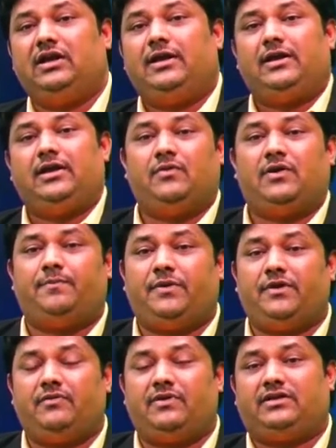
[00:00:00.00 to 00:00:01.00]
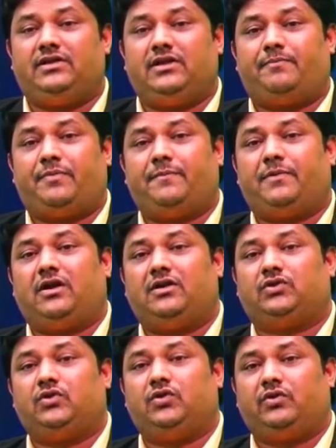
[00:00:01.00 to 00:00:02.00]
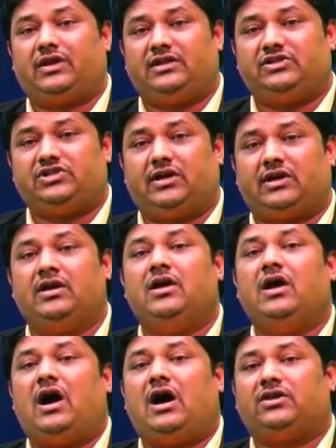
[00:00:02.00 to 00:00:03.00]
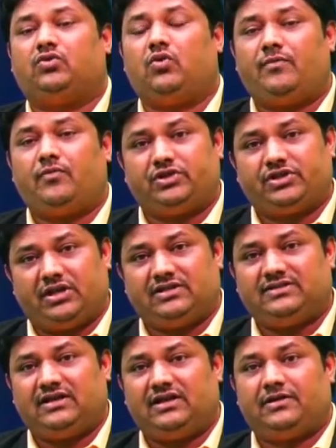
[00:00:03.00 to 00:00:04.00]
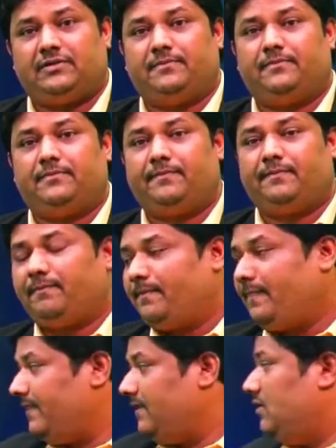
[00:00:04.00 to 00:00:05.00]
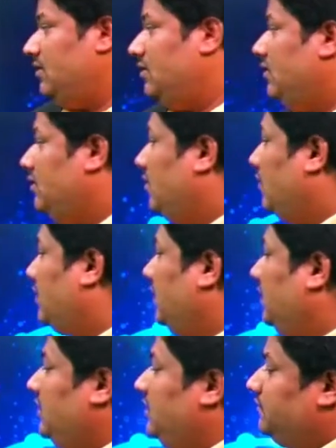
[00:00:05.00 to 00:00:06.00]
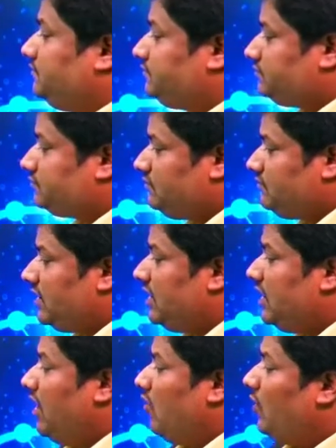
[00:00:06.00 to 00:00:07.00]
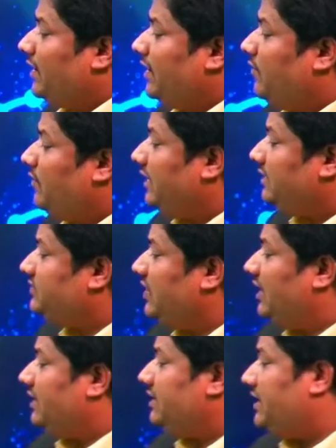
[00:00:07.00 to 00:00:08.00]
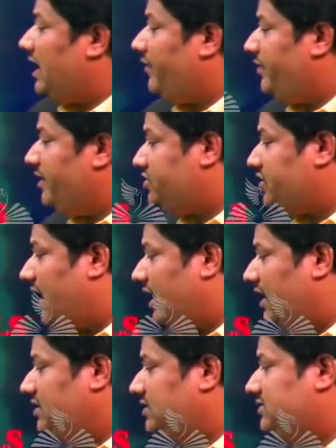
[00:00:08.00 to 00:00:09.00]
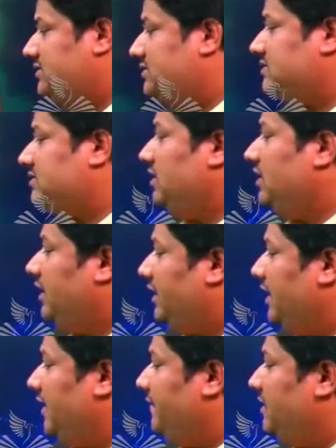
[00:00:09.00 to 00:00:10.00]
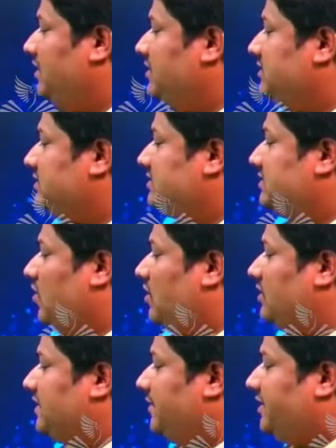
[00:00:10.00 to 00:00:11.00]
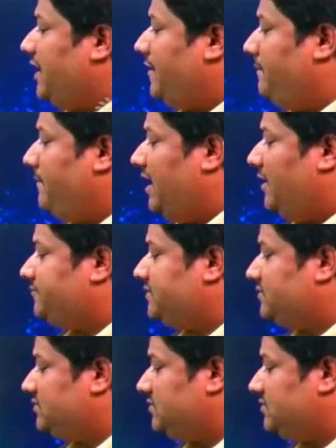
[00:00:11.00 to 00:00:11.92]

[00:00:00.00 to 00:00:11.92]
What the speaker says: Even previous year paper also you can check. Earthworm question is there. Okay. Whatever NCERT is having charts, tables, or sometimes maps,